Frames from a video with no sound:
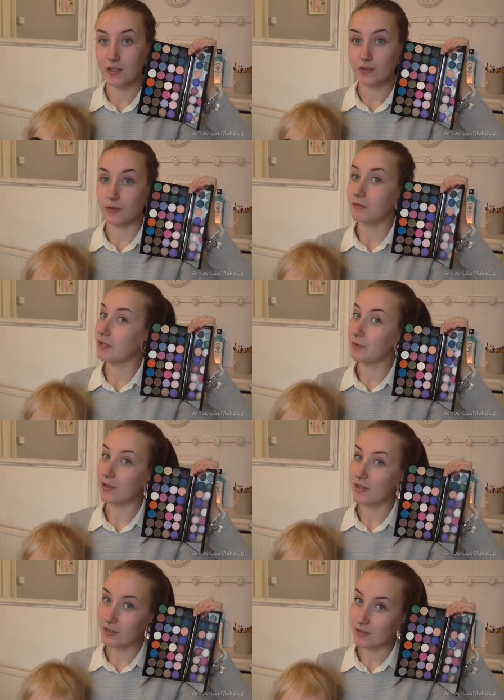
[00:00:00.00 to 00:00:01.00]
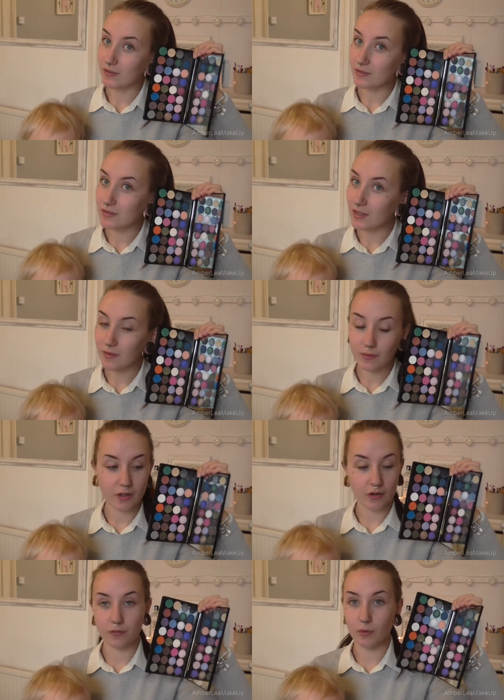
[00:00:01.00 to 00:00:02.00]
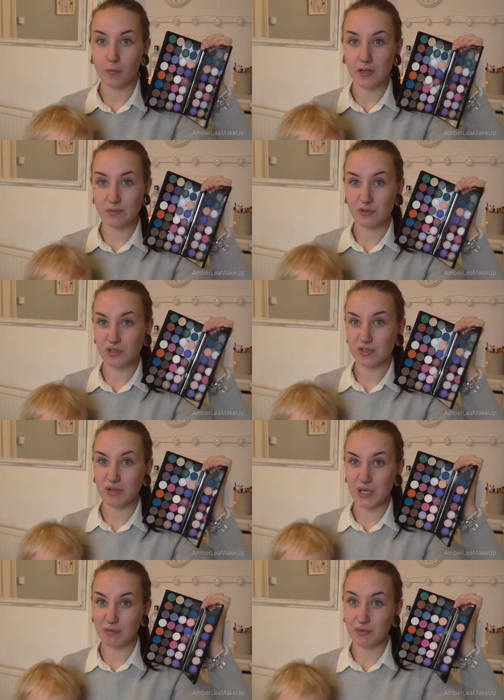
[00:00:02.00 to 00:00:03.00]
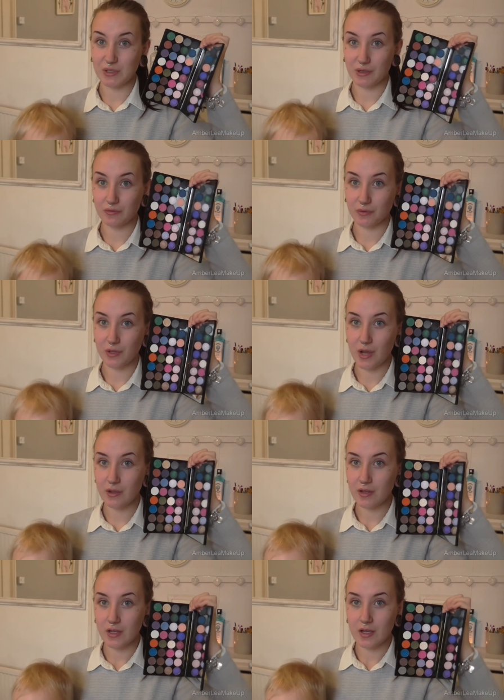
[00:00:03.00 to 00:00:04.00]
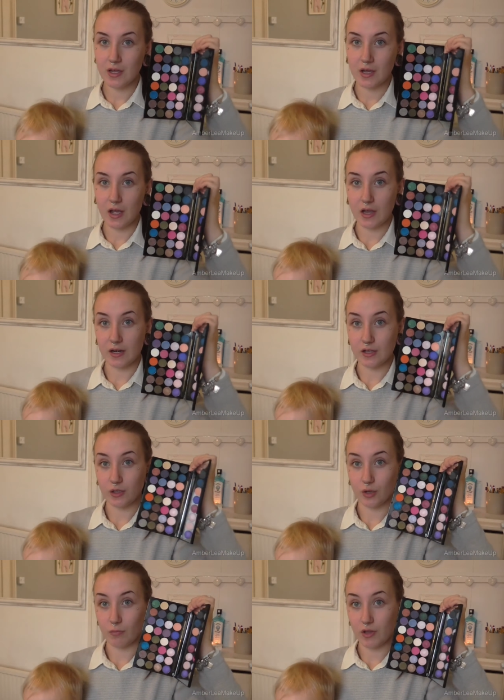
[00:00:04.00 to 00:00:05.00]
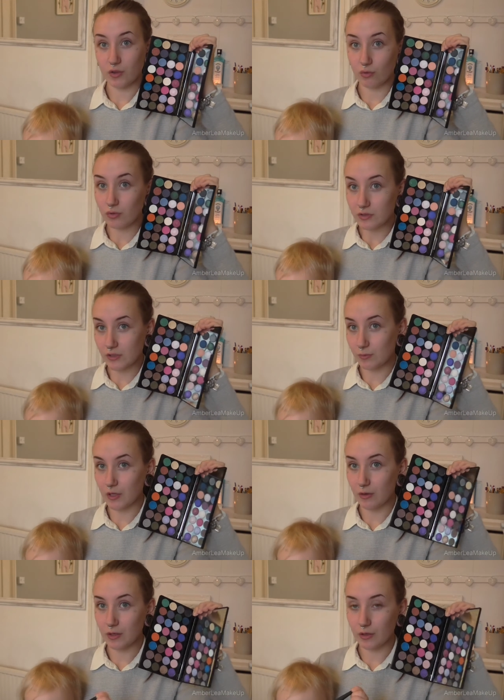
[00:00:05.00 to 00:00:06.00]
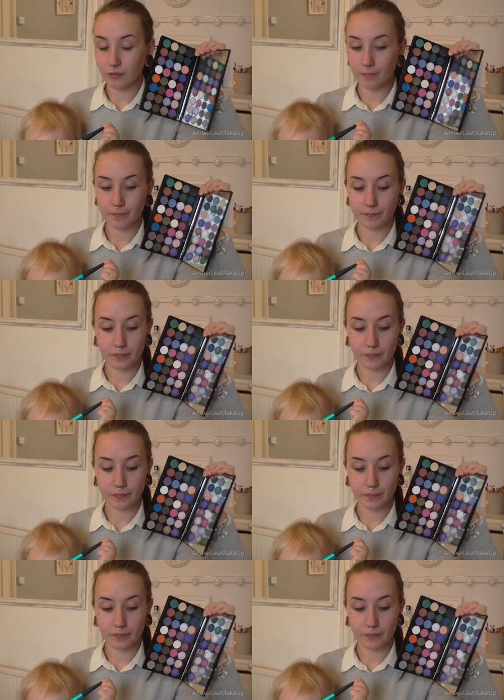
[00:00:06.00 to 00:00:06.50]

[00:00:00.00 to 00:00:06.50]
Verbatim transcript: So I really want to use it. And I thought I might as well just do it in a video for you and let you know my thoughts as we go along.